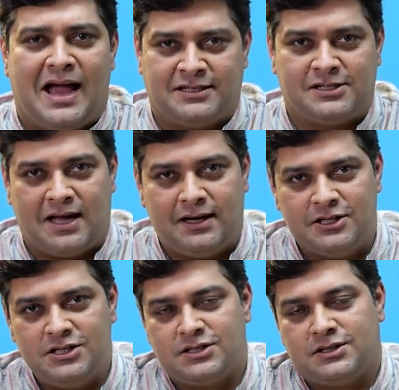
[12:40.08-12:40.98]
As a
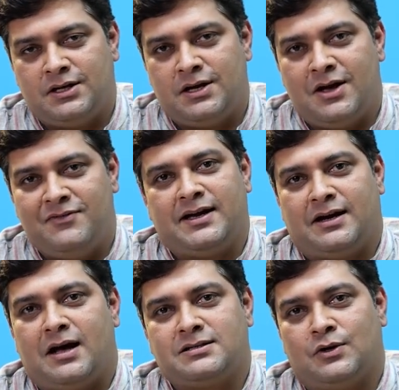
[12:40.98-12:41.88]
challenge, we
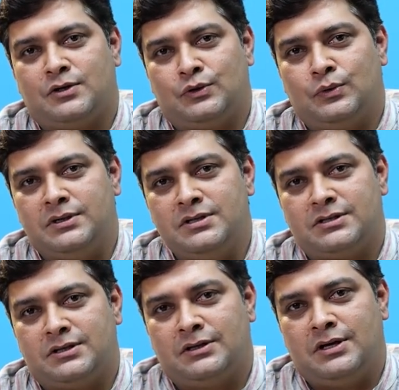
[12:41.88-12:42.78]
can ask our
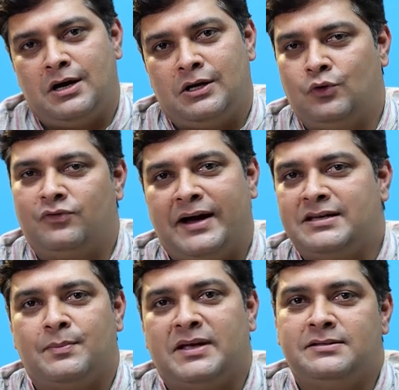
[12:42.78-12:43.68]
students to
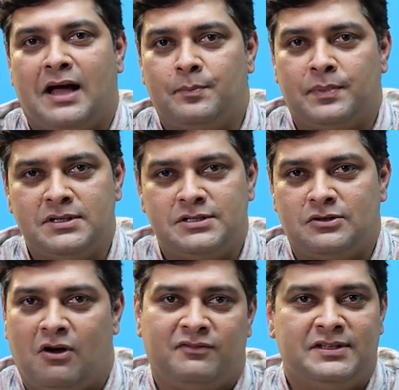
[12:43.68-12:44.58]
find some
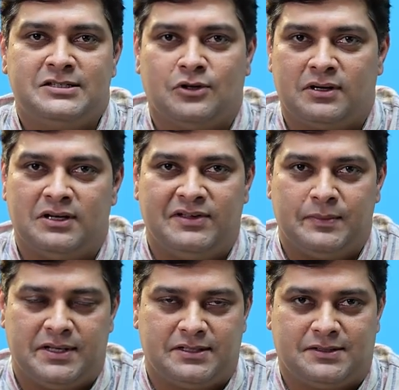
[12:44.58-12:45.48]
examples of these
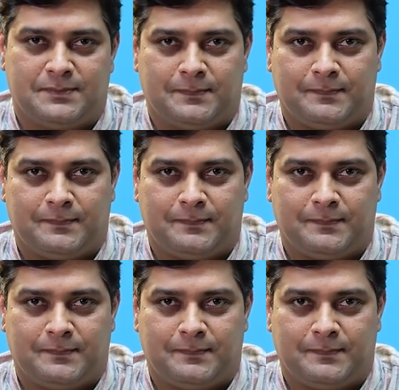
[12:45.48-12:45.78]
non-living beings.